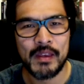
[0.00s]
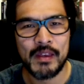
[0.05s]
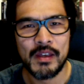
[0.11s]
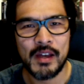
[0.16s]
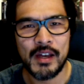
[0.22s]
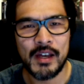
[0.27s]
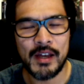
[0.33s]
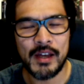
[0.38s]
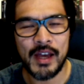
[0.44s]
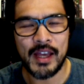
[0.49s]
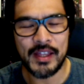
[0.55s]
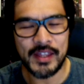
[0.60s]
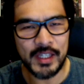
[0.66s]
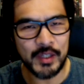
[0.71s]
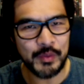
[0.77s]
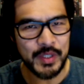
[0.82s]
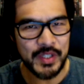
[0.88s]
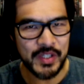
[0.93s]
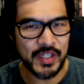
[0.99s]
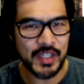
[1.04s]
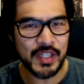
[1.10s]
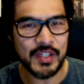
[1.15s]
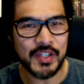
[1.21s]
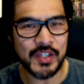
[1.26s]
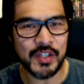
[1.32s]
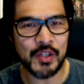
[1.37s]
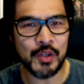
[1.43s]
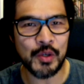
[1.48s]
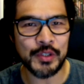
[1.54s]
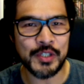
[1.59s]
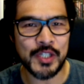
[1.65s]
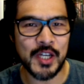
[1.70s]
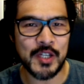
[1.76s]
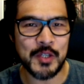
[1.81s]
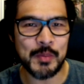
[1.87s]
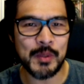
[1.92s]
I think we see this in the Old
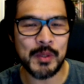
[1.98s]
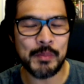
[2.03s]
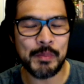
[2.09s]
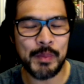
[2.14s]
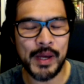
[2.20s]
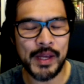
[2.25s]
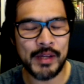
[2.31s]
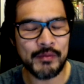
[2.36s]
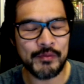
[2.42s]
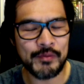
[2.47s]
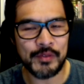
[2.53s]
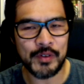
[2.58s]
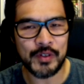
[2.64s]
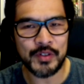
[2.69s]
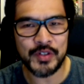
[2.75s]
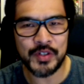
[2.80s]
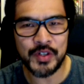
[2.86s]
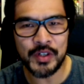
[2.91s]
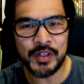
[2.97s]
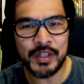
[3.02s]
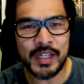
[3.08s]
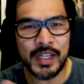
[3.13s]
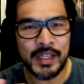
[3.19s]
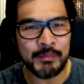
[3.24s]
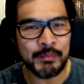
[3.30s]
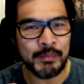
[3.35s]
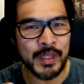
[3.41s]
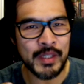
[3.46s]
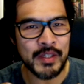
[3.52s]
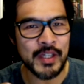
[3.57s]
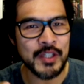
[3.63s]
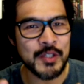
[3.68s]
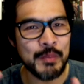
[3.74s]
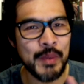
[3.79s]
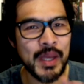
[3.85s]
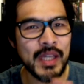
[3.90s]
Testament, but for certain
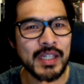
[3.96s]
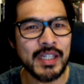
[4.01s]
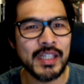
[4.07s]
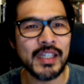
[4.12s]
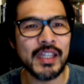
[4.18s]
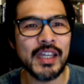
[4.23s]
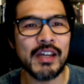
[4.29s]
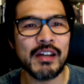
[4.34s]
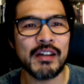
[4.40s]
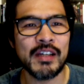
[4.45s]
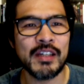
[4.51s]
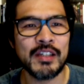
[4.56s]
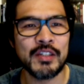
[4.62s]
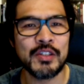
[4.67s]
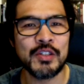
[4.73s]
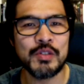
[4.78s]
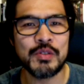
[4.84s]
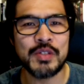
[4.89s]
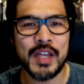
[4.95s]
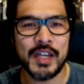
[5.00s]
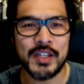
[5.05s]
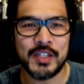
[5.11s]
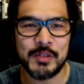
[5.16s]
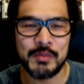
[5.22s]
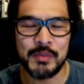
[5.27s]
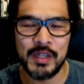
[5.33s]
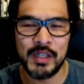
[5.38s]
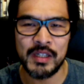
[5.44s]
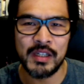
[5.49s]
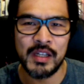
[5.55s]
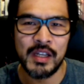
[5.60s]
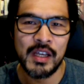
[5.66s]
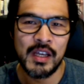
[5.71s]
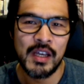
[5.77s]
it's made clear in the New Testament